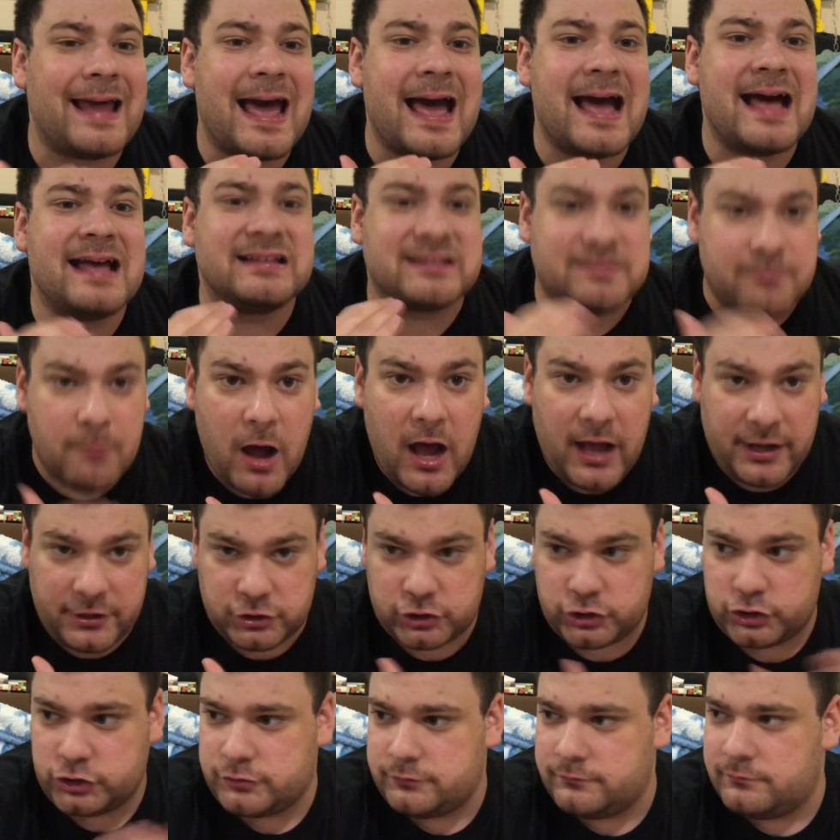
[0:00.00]
as
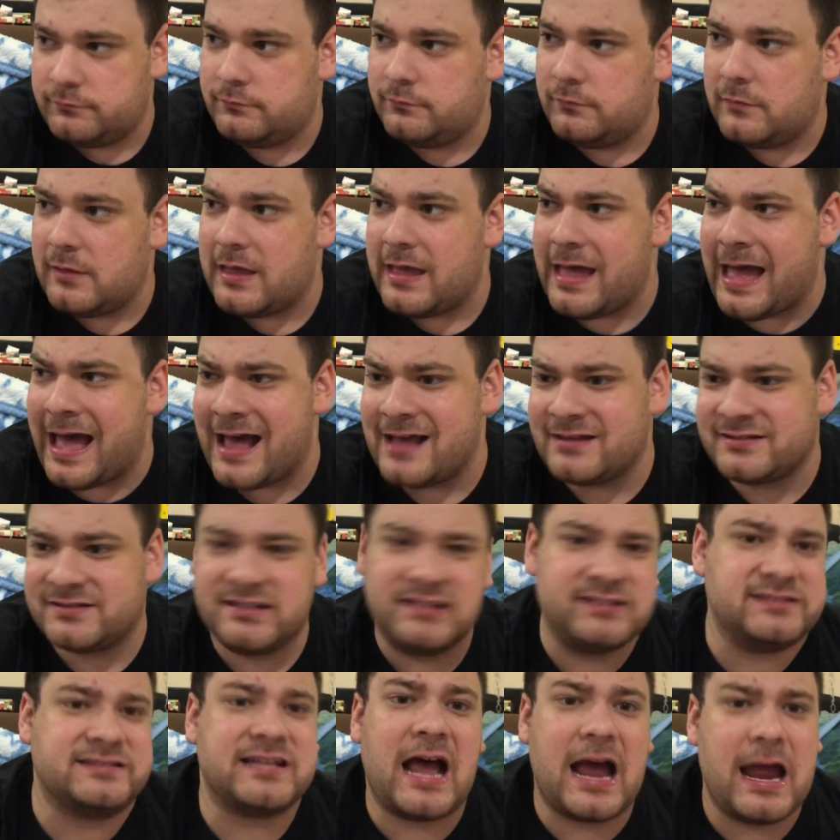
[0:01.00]
much as
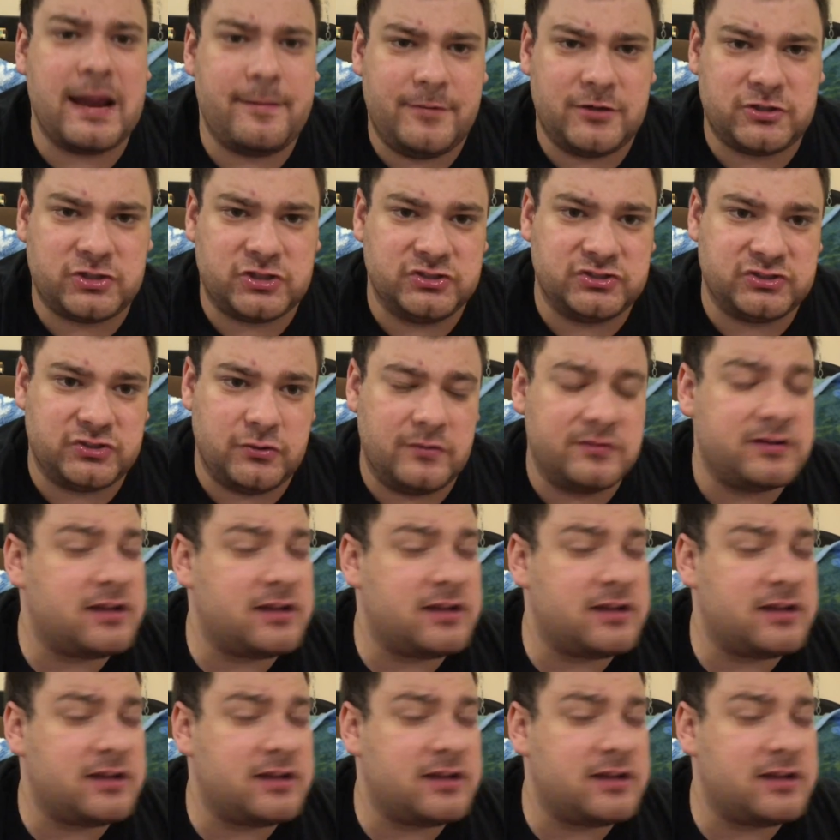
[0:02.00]
the side missions do.